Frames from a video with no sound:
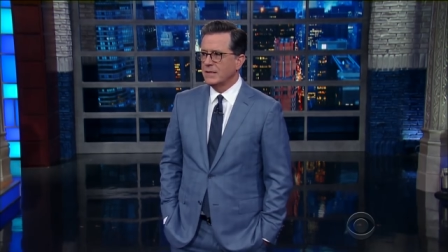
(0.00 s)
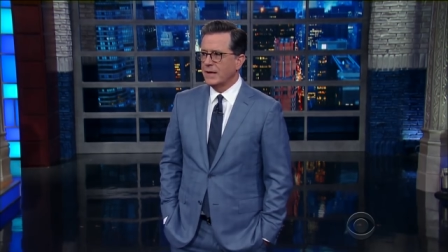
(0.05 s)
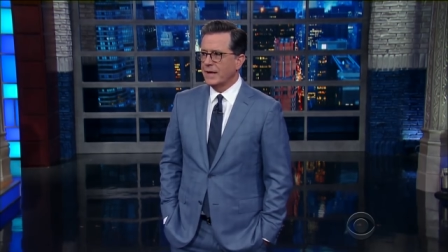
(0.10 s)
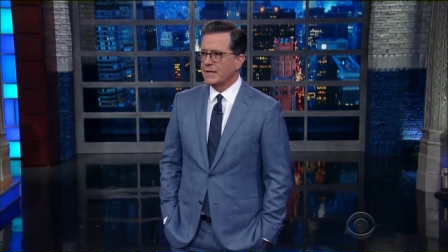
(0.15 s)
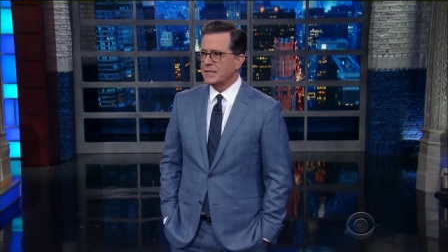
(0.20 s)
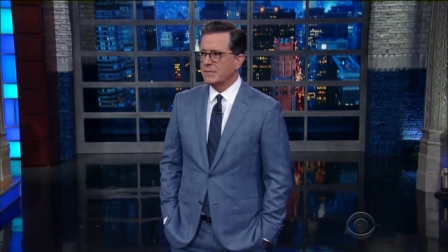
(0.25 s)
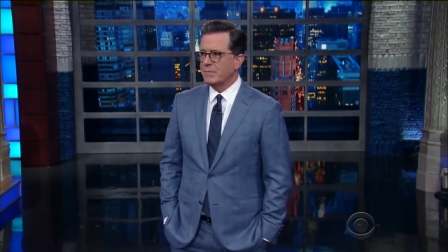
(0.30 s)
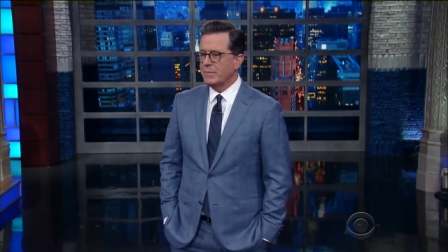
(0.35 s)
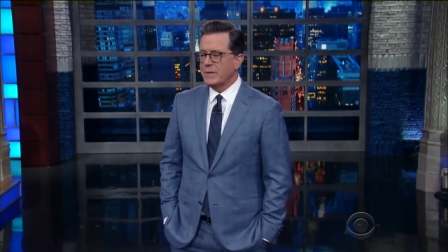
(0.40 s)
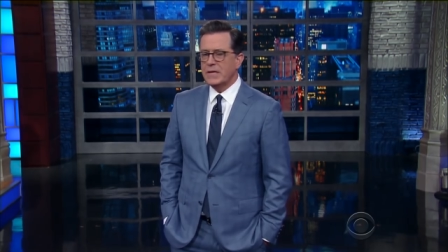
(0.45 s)

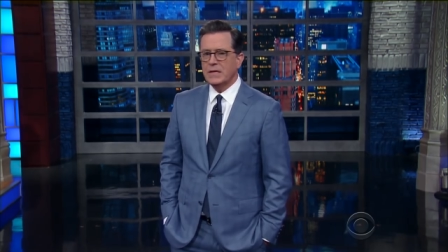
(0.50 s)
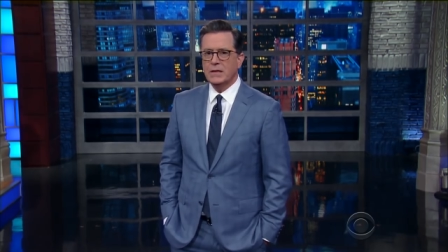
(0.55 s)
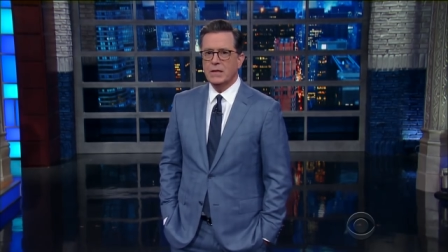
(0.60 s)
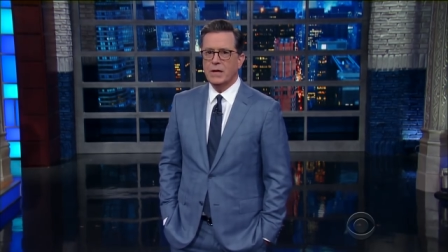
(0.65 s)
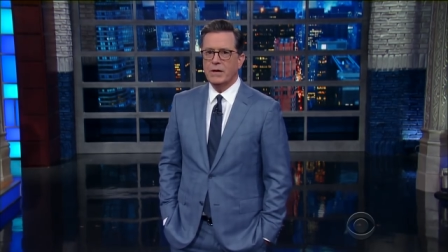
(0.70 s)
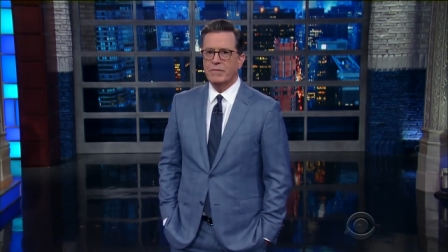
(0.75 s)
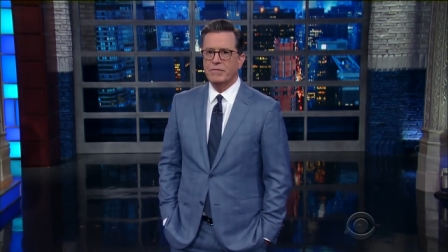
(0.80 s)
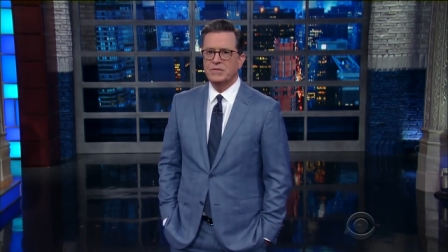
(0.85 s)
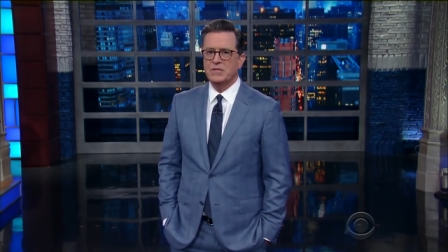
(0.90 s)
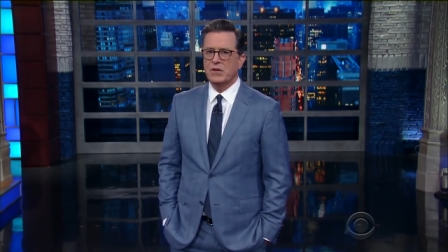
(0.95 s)
As
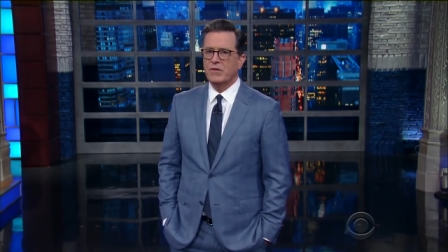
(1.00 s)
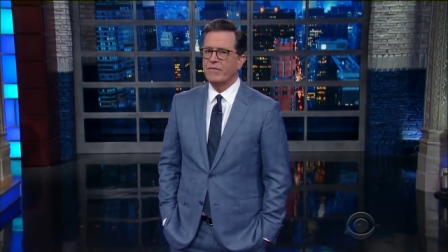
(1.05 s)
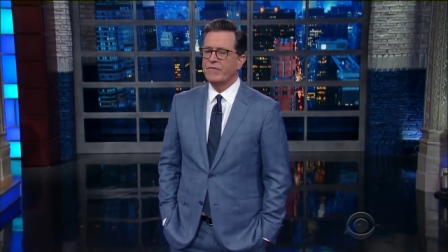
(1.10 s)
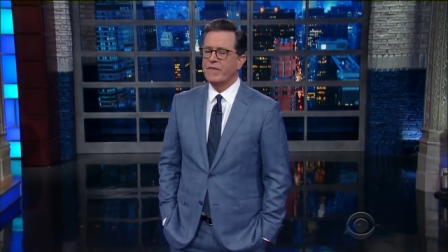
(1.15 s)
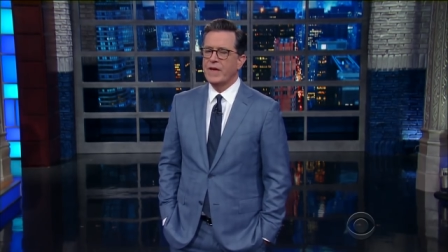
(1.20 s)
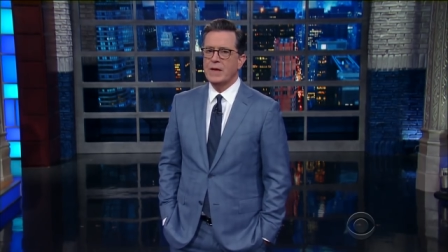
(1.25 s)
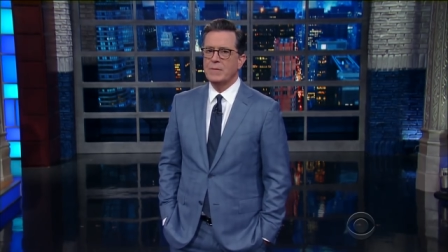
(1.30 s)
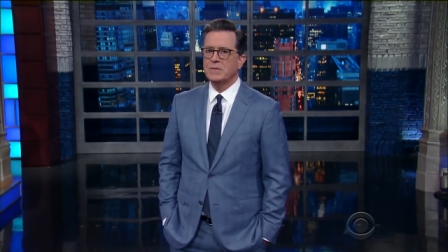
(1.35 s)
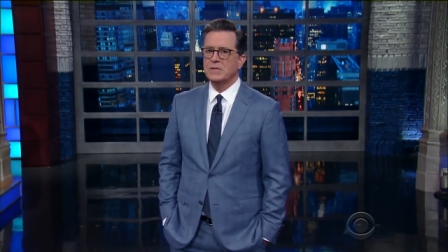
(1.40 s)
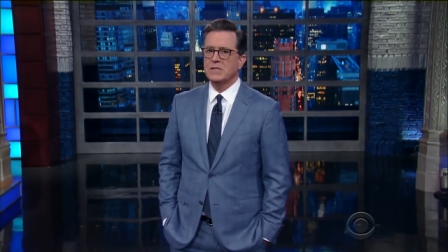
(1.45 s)
Meatloaf so
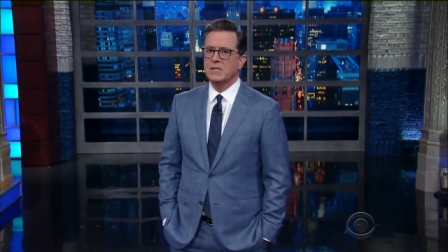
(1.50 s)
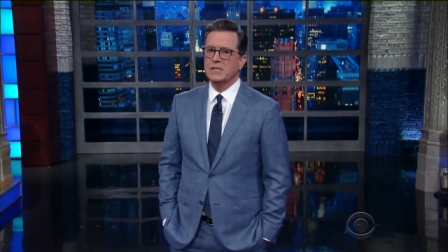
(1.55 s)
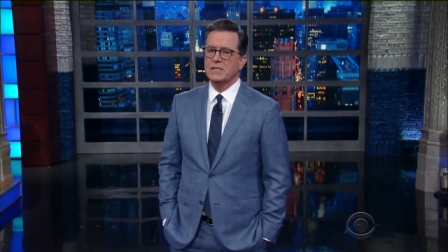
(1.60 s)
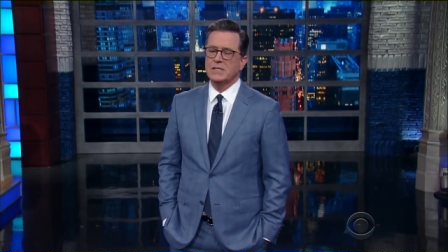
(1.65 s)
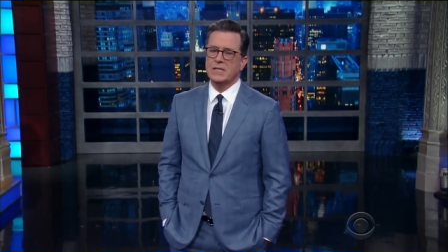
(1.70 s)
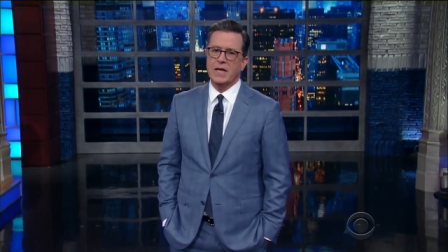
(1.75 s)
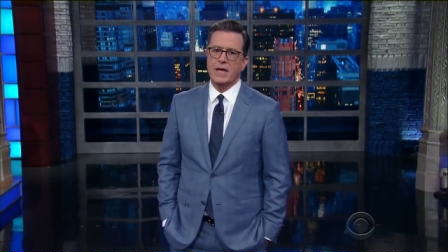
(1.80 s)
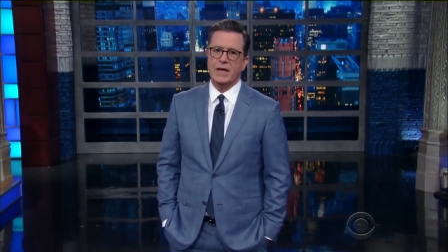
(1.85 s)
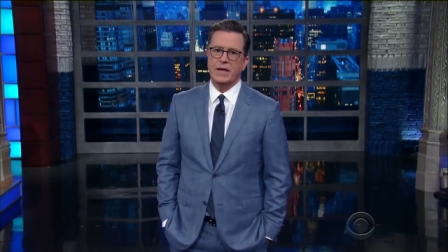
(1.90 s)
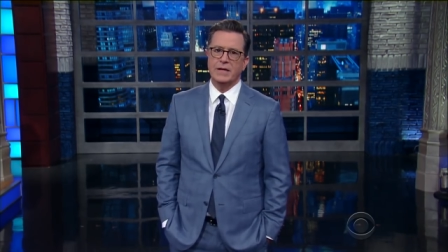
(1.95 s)
famously
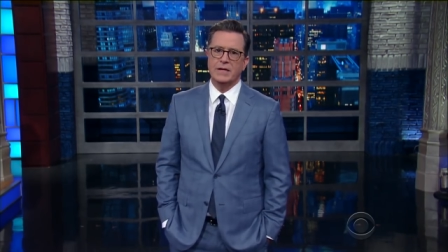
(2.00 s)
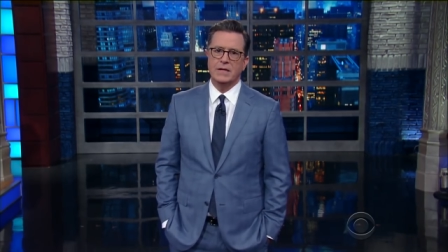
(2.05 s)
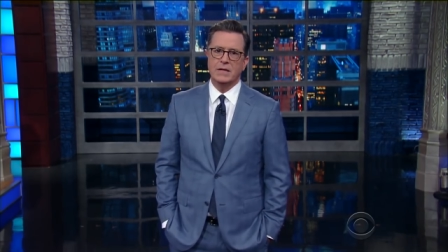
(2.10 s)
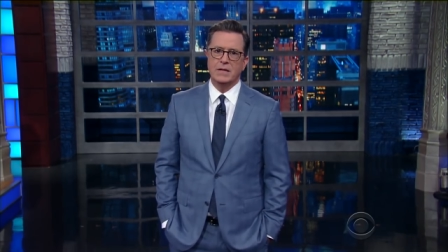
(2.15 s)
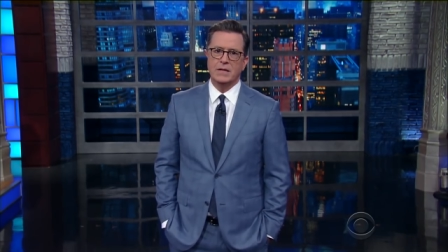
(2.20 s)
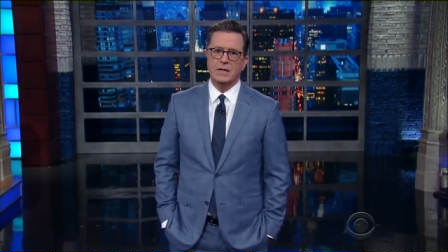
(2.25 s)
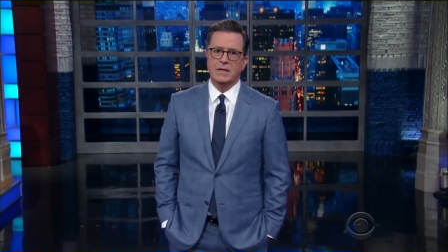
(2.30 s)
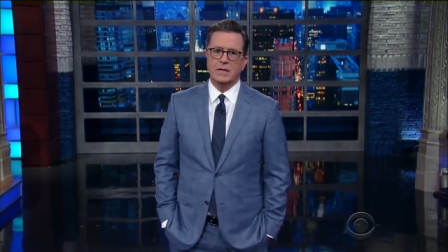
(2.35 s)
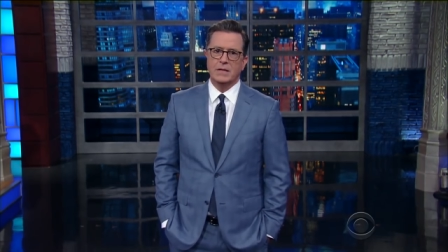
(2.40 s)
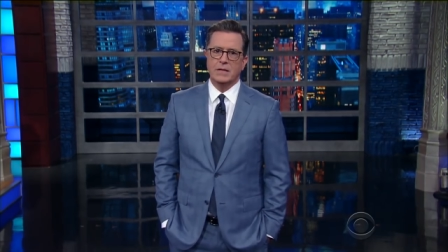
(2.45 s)
said,
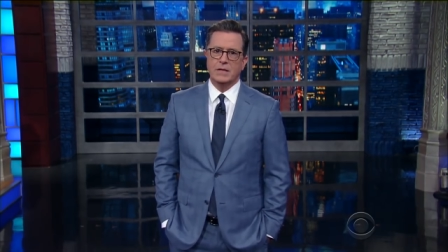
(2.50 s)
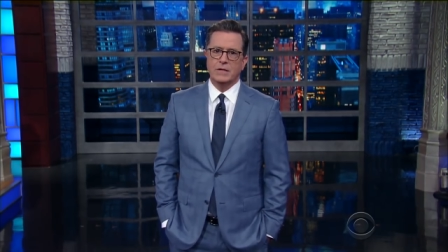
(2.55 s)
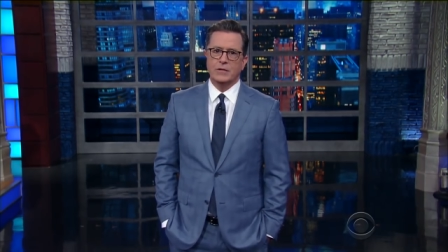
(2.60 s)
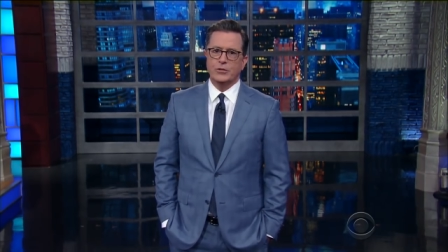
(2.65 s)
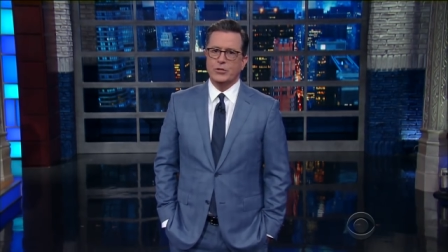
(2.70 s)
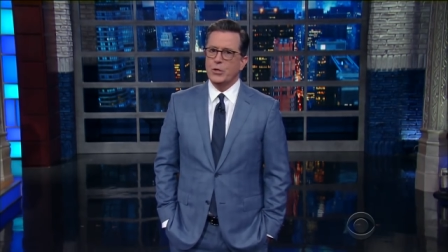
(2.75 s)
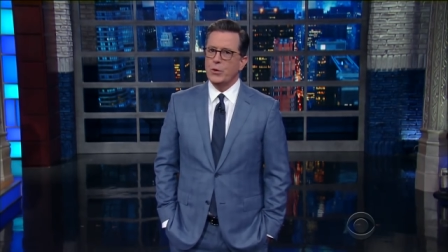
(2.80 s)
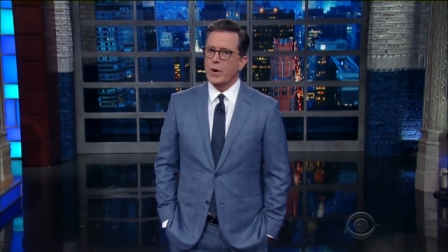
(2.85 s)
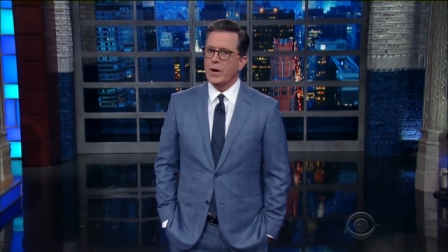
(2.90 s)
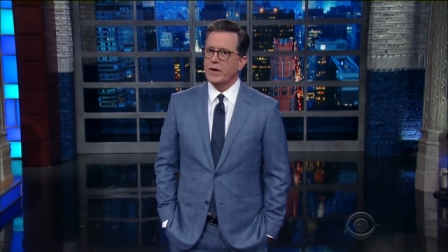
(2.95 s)

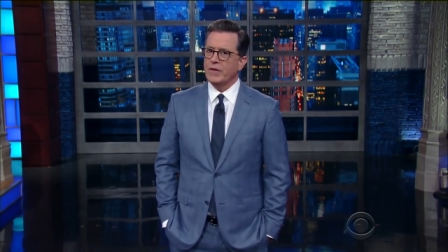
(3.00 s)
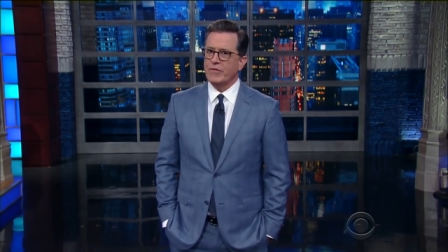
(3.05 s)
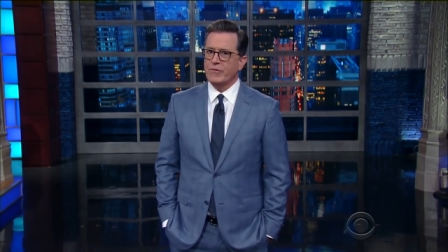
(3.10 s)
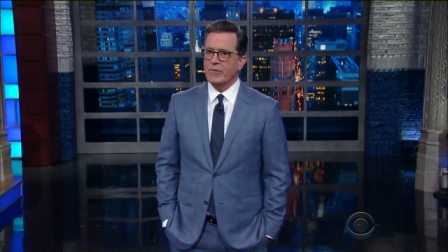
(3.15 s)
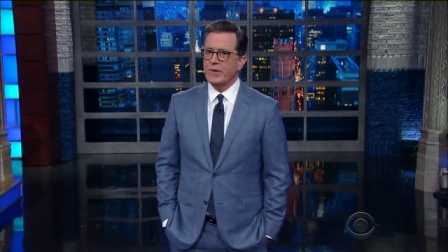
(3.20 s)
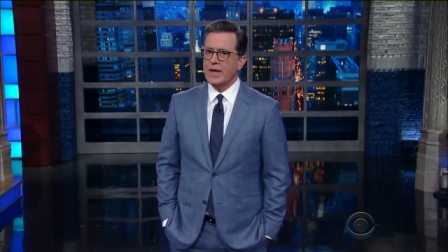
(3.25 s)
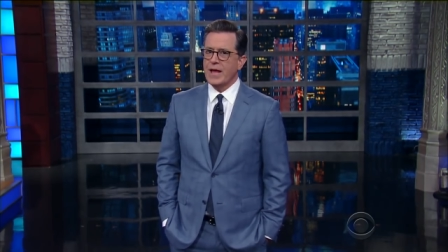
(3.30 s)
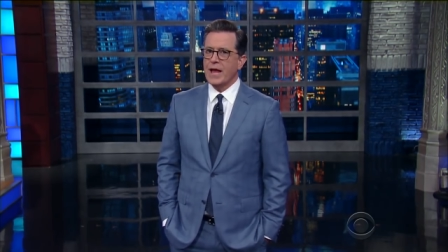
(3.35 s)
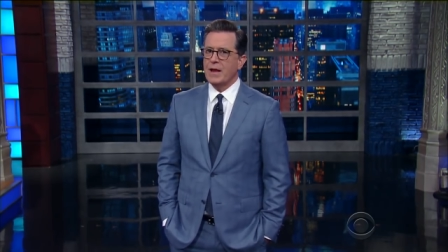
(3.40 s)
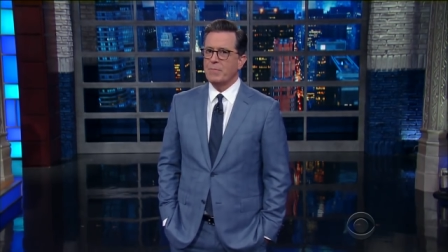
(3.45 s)
two out of
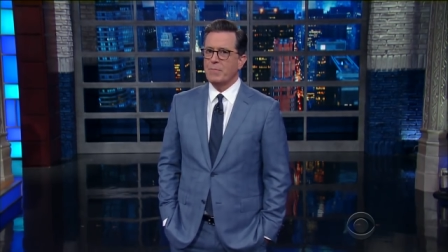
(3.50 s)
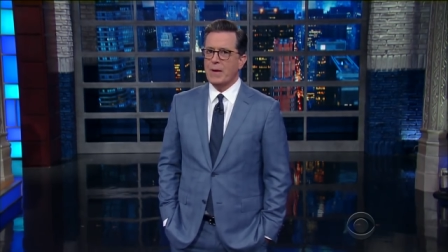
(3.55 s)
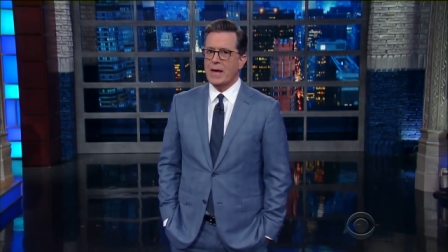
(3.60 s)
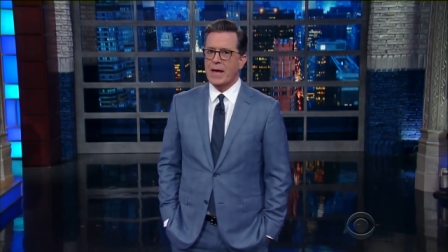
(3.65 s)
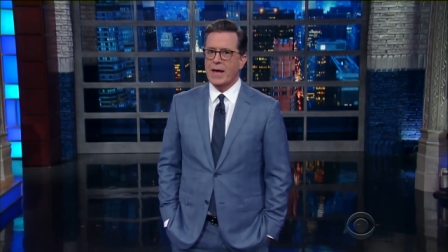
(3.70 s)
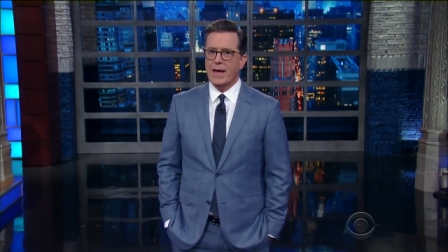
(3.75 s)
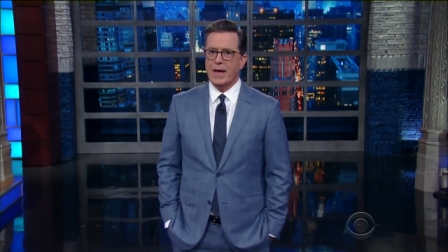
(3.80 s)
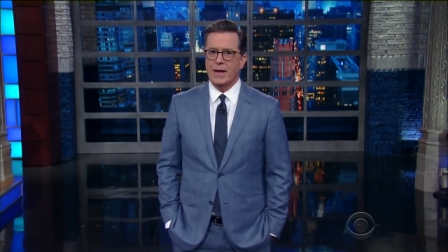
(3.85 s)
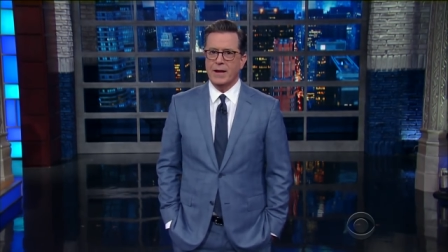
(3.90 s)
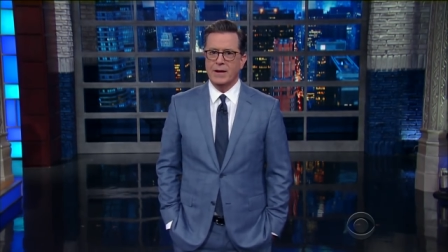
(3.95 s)
three ain't
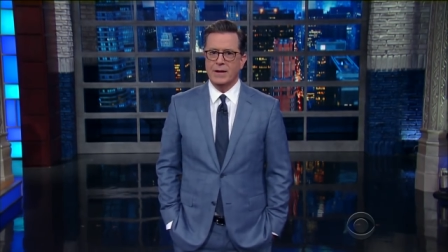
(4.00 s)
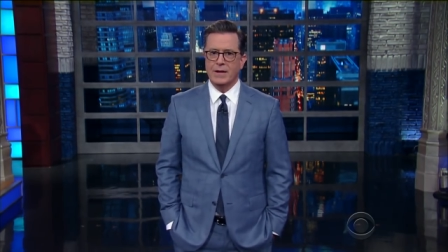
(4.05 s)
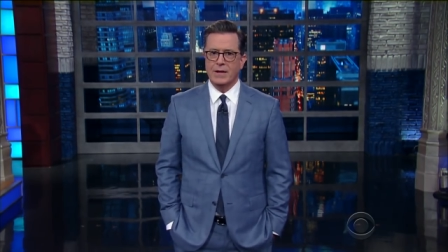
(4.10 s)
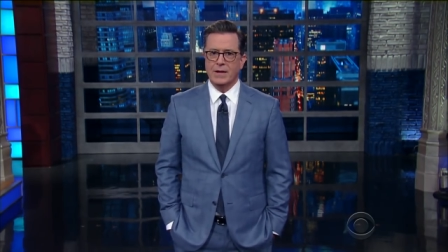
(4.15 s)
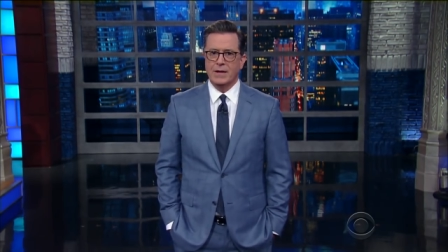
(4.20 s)
bad,